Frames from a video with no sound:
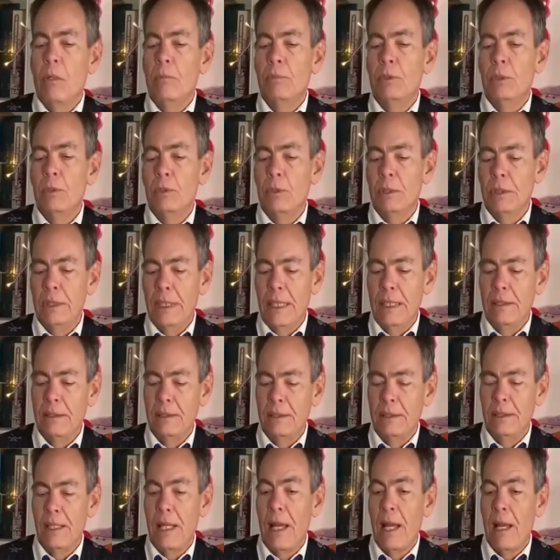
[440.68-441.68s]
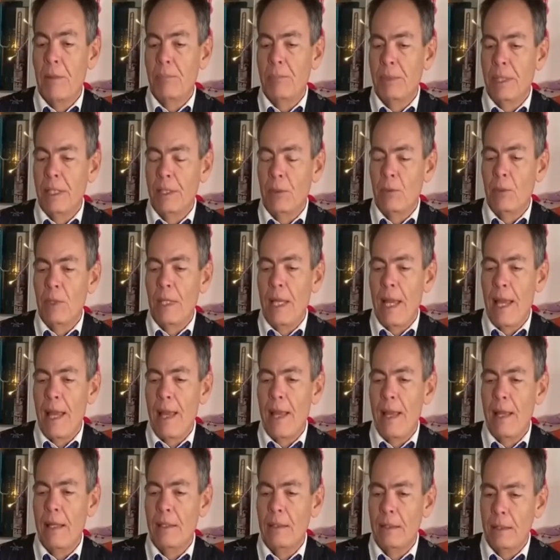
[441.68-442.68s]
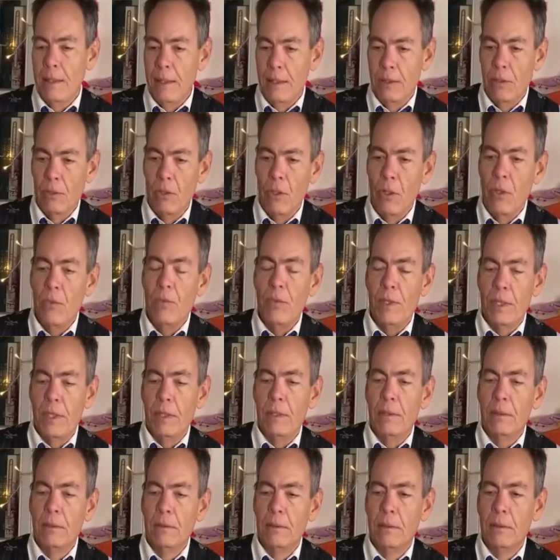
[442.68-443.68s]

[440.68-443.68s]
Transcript: come to a dead stop, like we had in COVID,